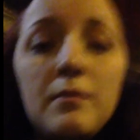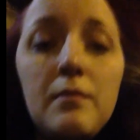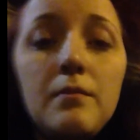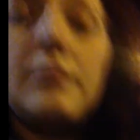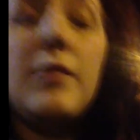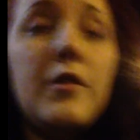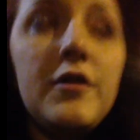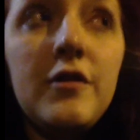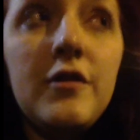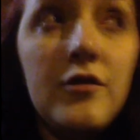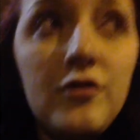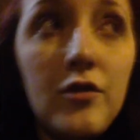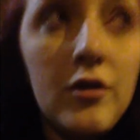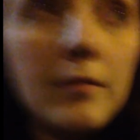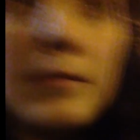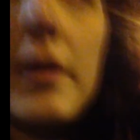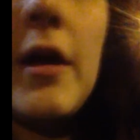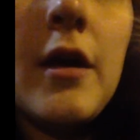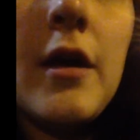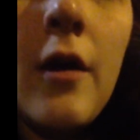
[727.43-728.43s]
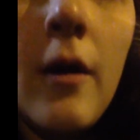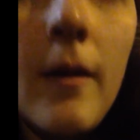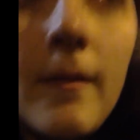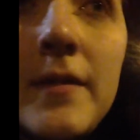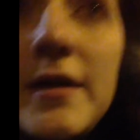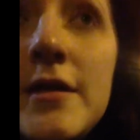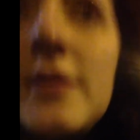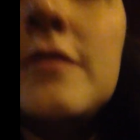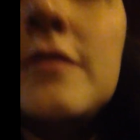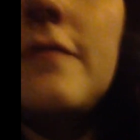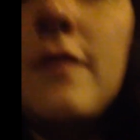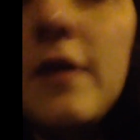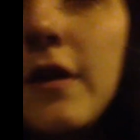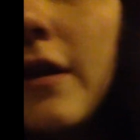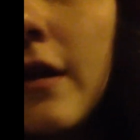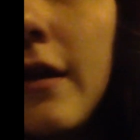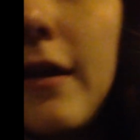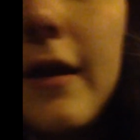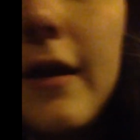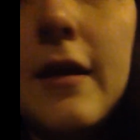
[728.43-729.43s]
muster up my army to
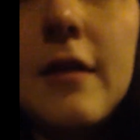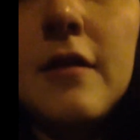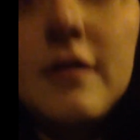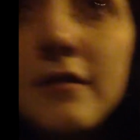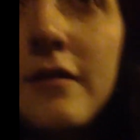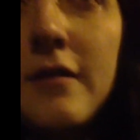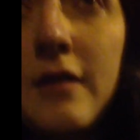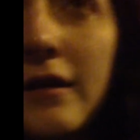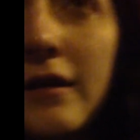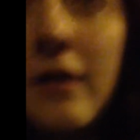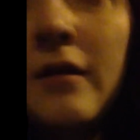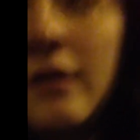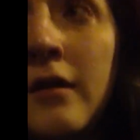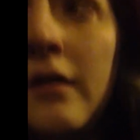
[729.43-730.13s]
fight against her.